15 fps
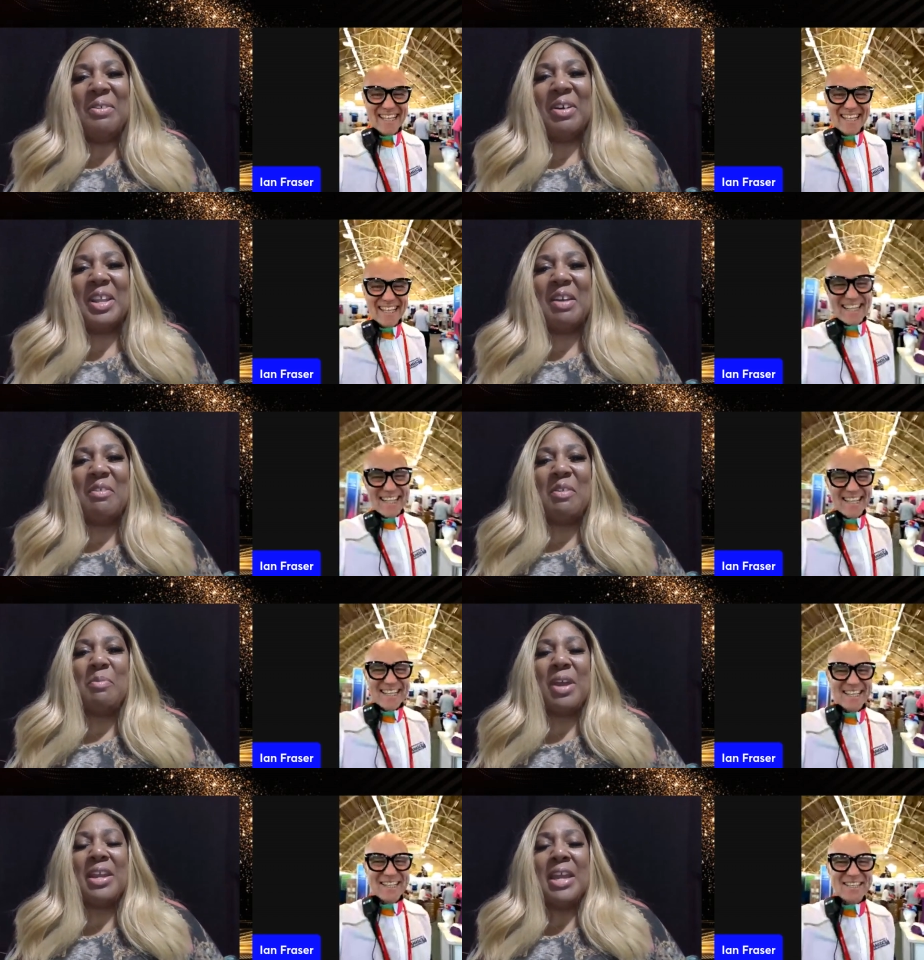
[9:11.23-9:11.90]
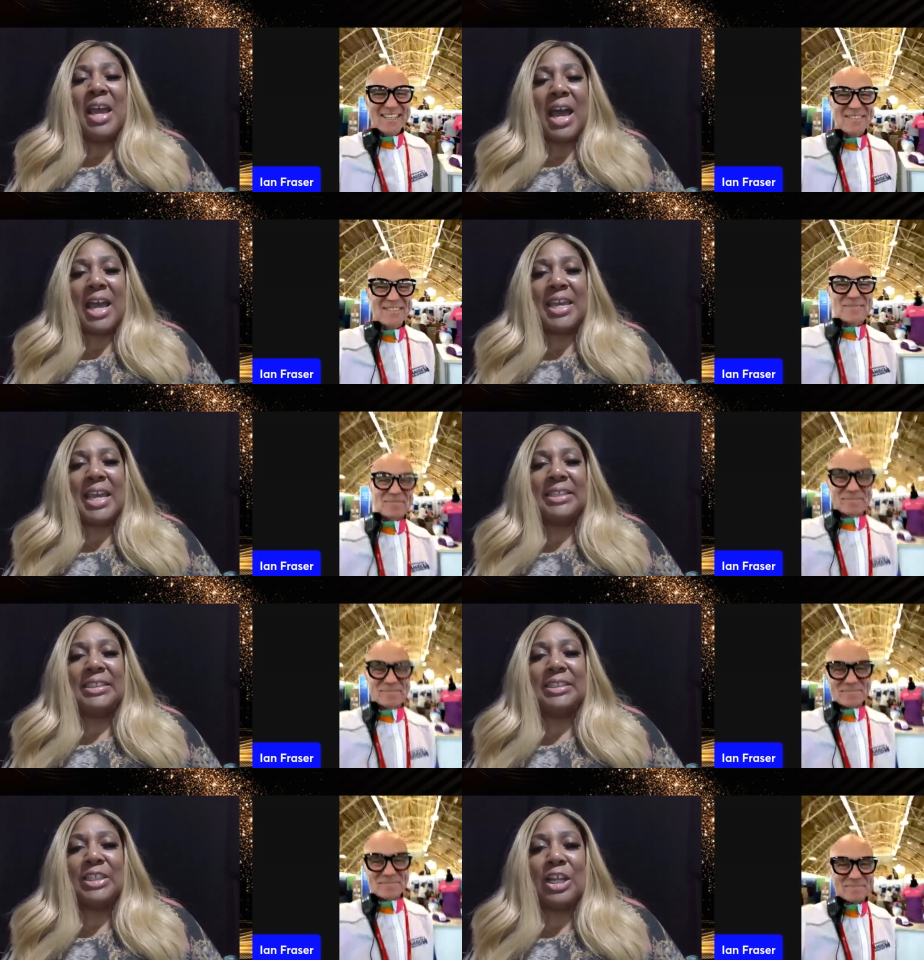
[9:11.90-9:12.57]
Speaker 1: well, everybody, I
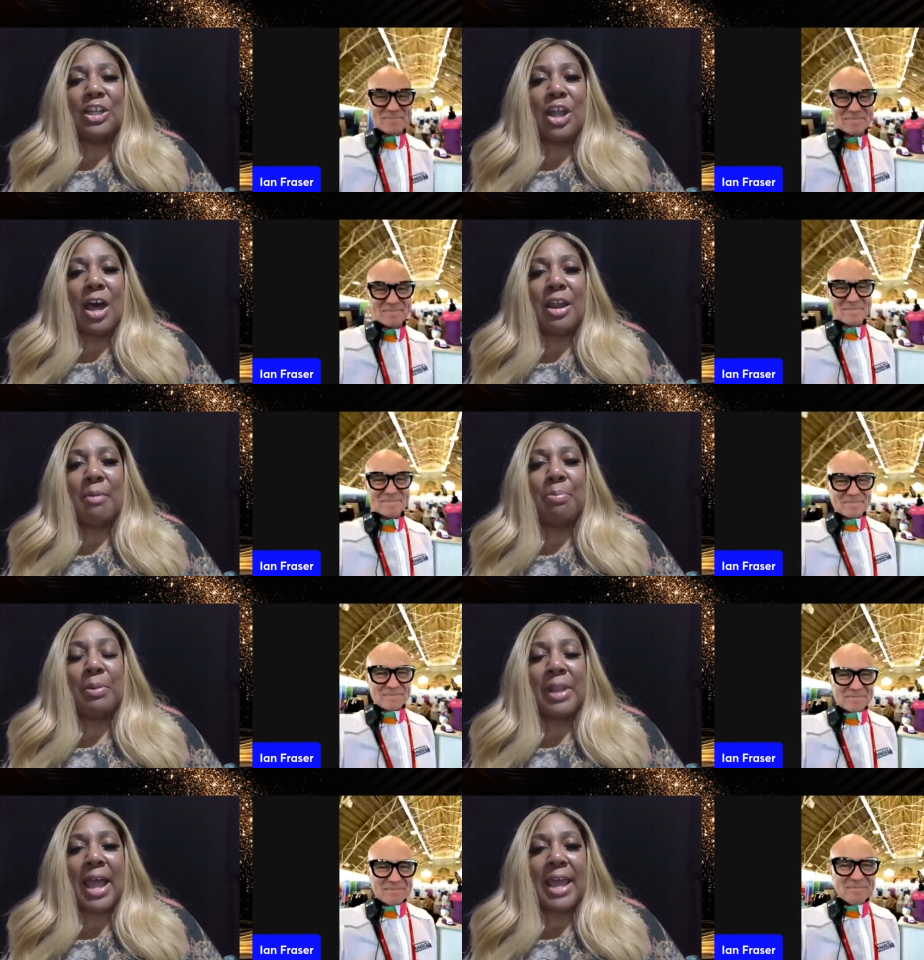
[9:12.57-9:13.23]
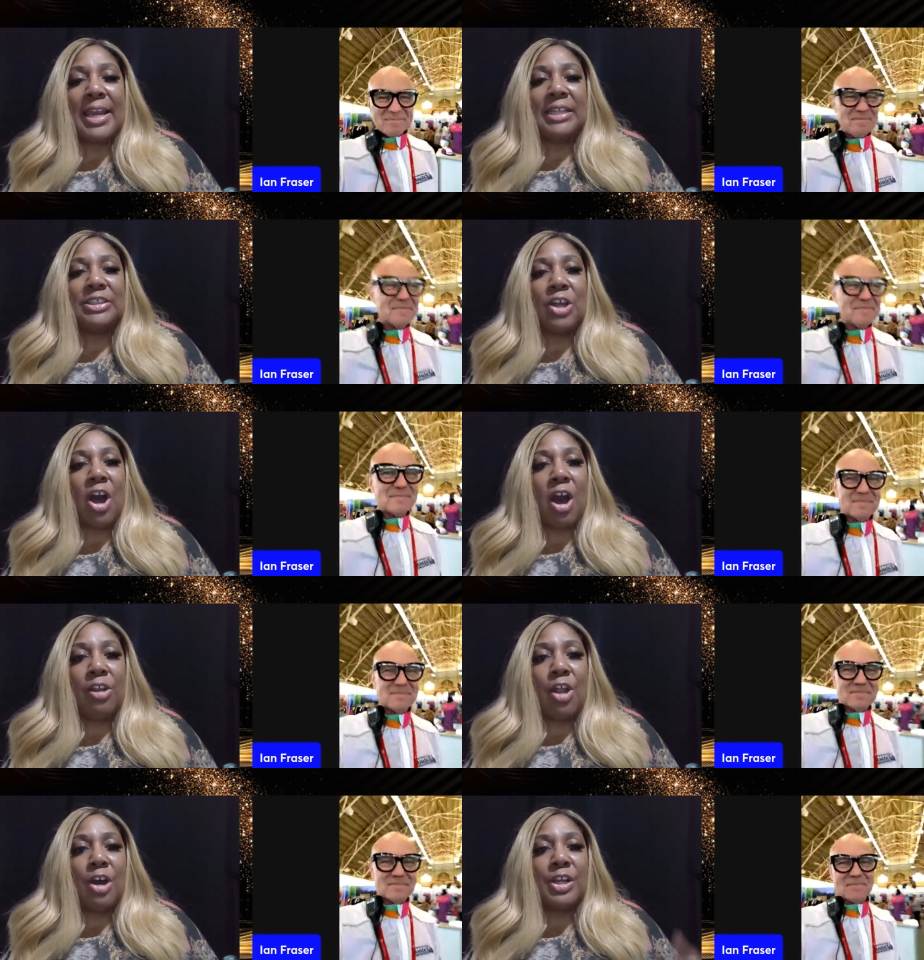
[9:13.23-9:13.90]
guess it's a lot of planning. So,
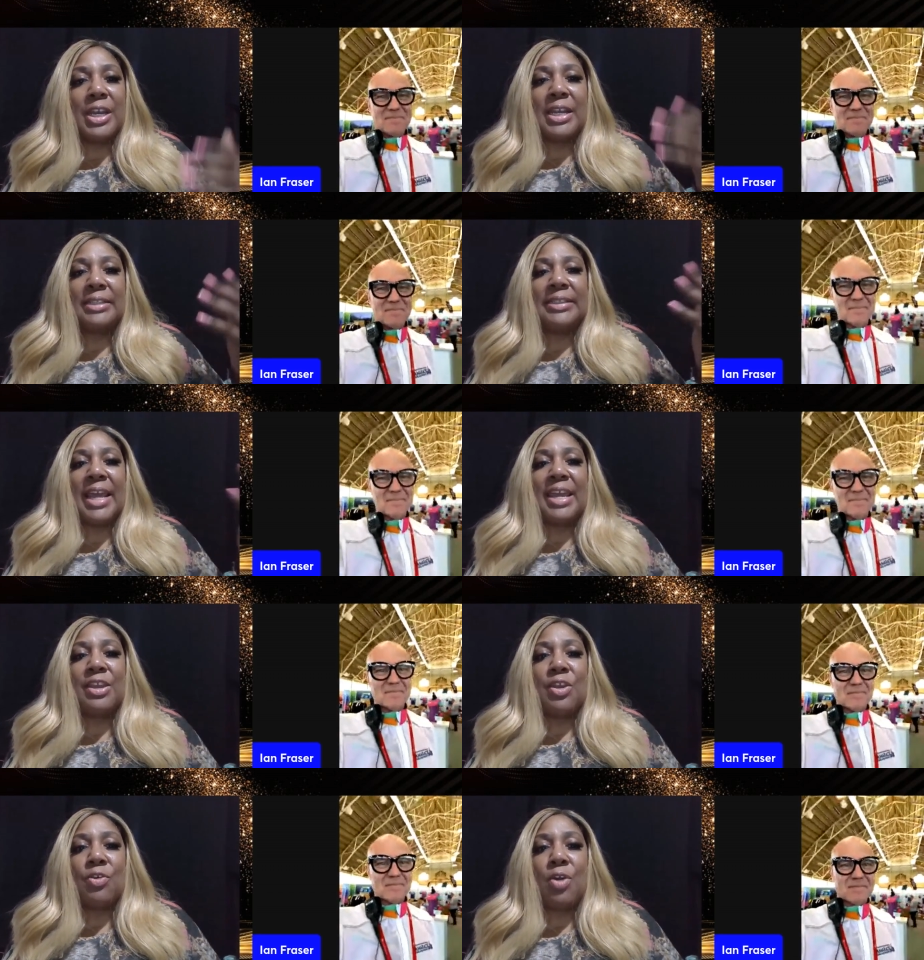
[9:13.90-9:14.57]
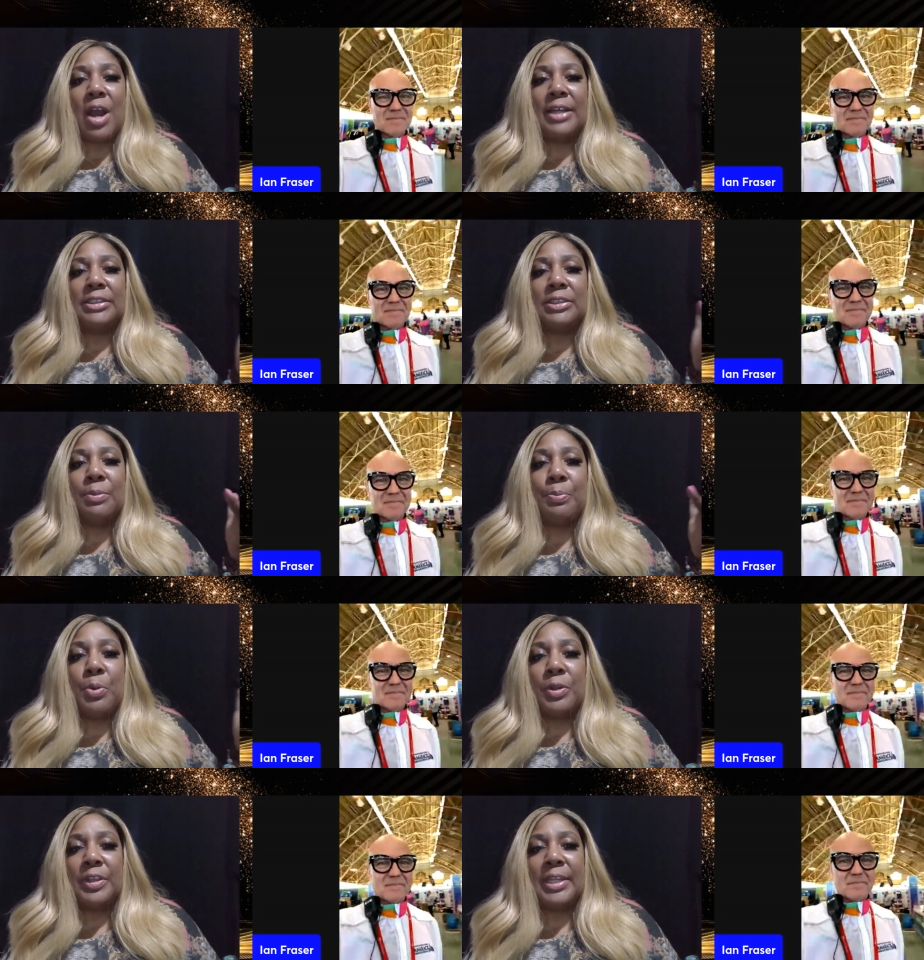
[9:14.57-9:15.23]
how long did it take you guys to
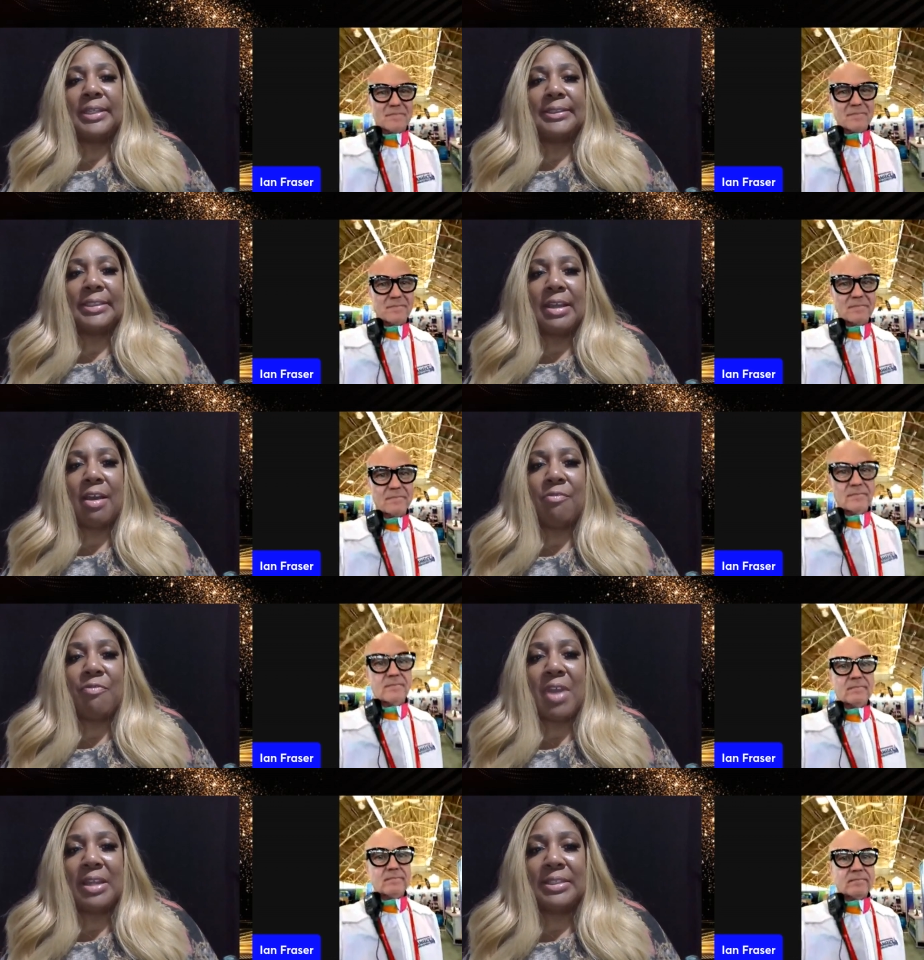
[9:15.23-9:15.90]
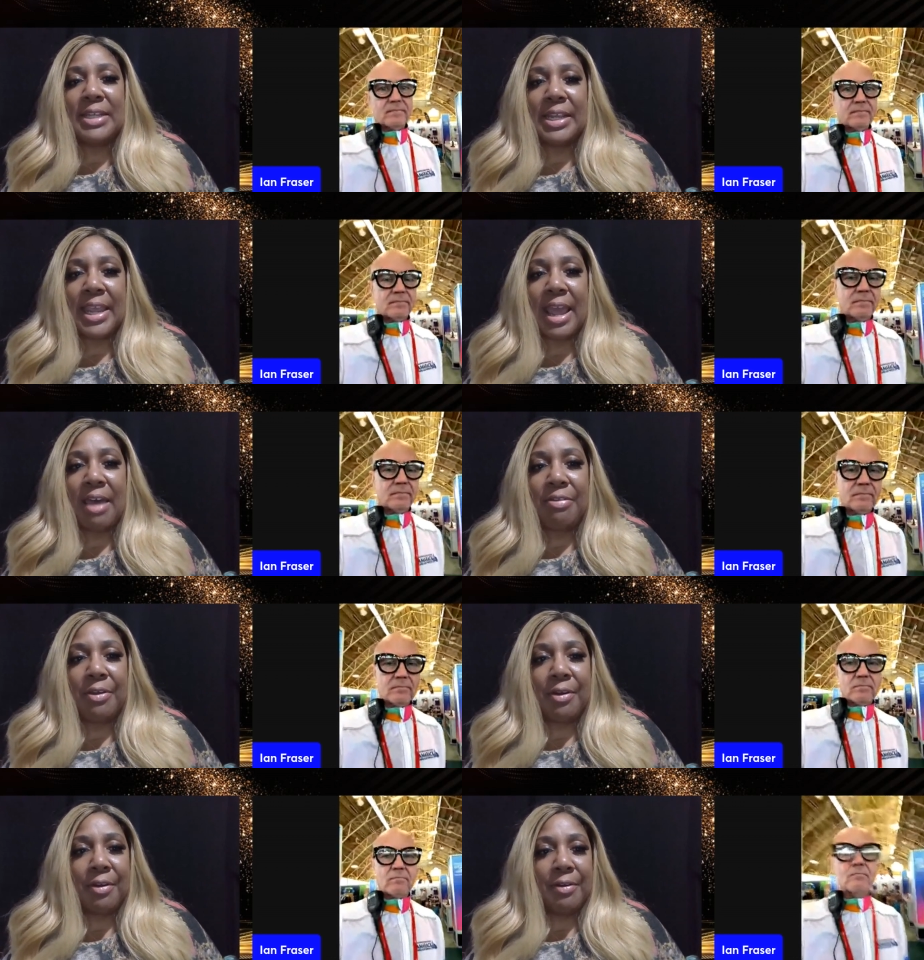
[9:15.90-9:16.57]
put this event
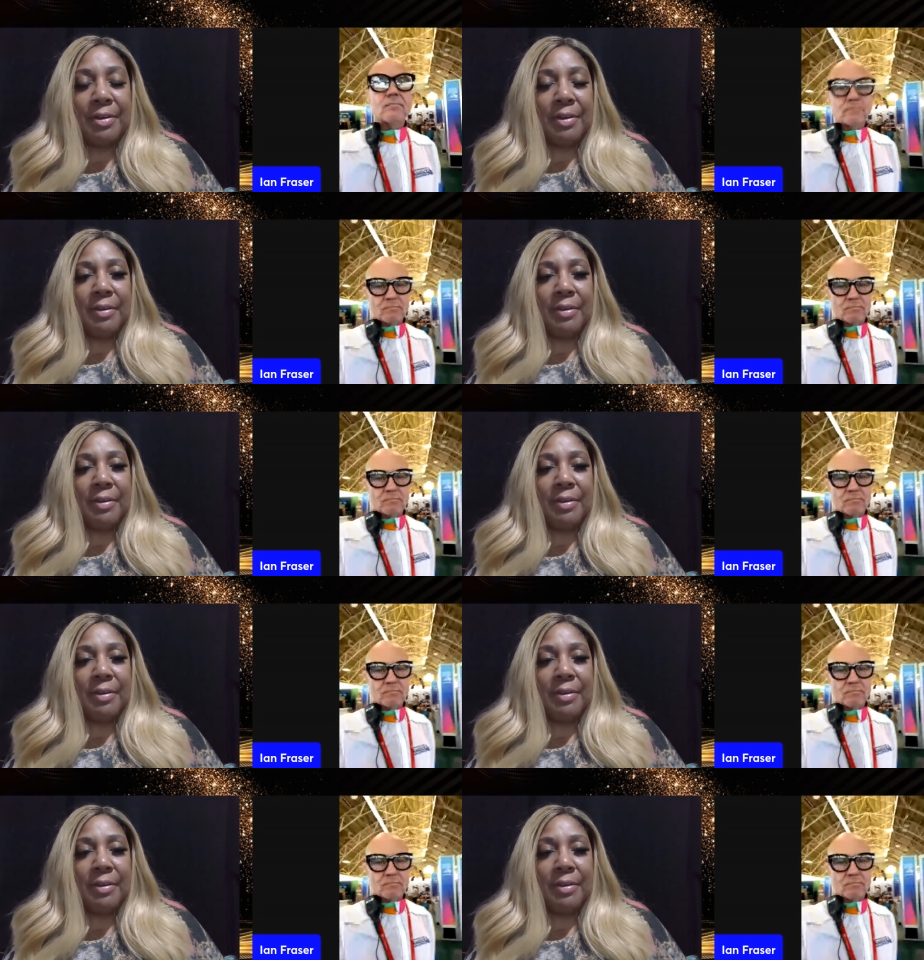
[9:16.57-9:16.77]
together?